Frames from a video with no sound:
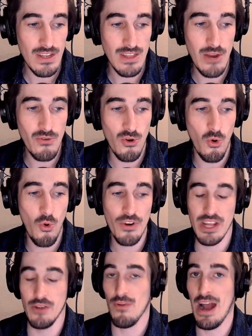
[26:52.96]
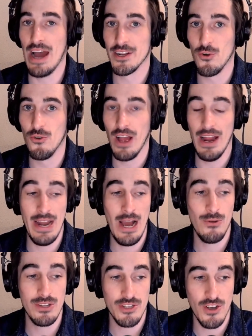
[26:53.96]
They were already radical, and
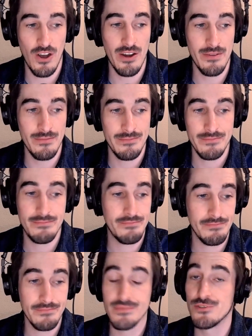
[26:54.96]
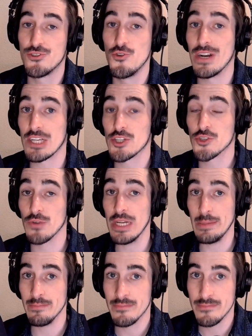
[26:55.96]
now it's gone to an
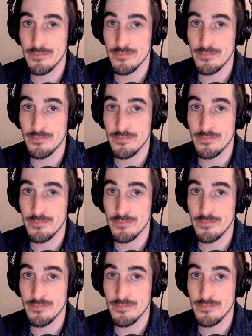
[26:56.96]
extreme.